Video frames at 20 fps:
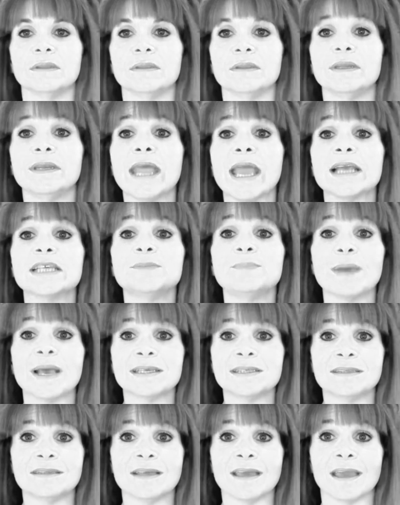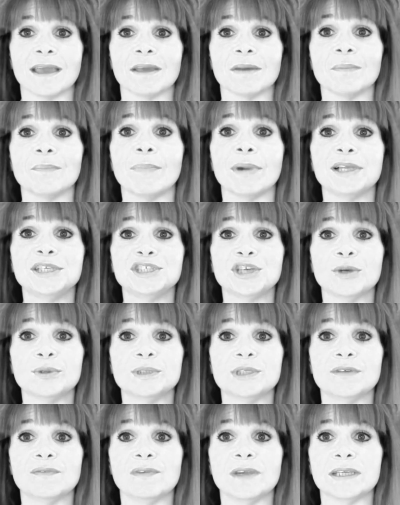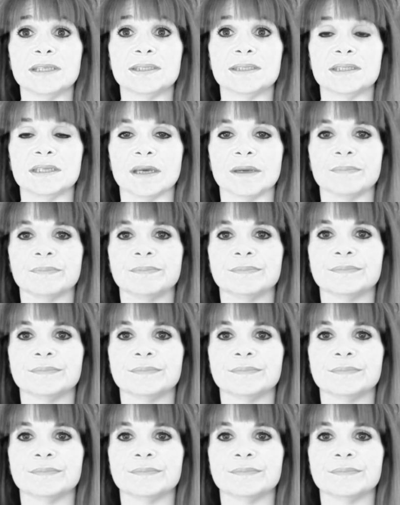The Next Best Thing by Joseph Lidster.